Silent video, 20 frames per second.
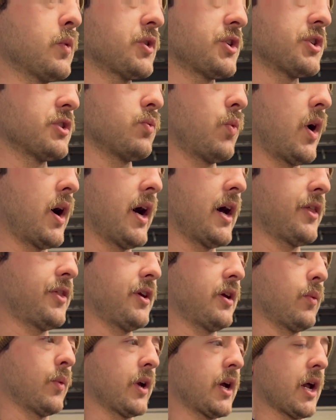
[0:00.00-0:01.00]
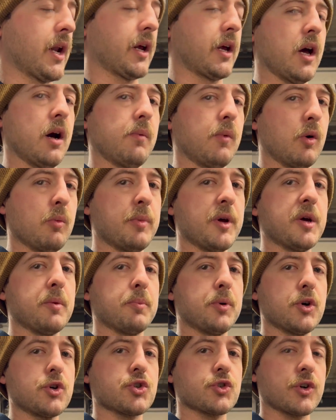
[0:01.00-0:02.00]
which is why I think we got a couple
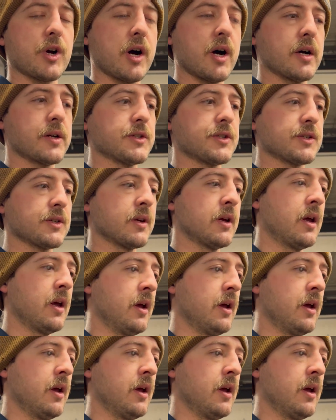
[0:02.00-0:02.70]
bent push rods